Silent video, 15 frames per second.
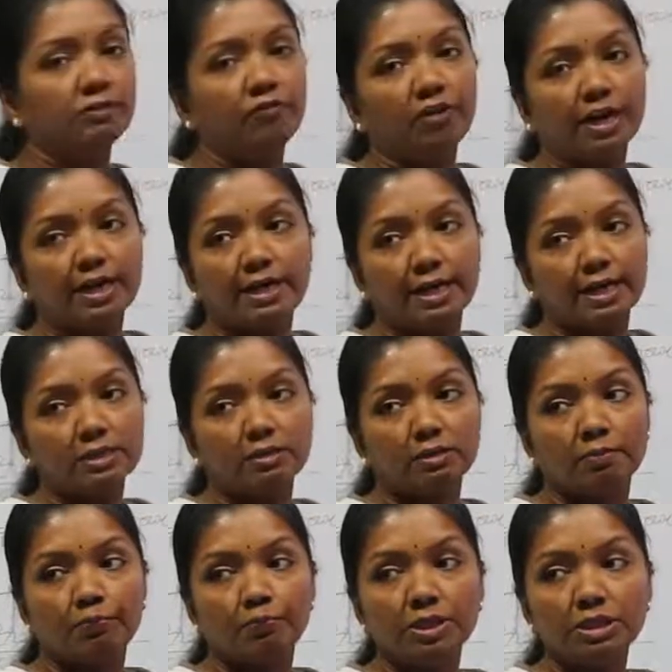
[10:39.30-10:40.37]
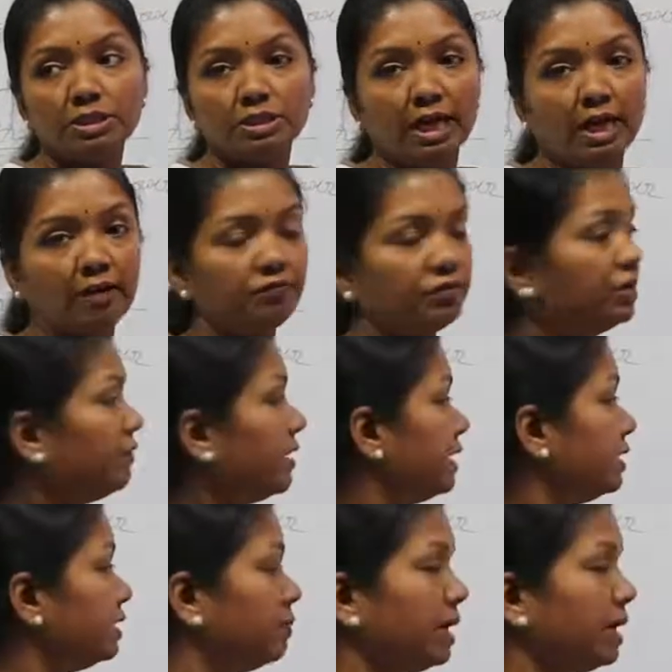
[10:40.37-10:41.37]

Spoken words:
defined as P shaft divided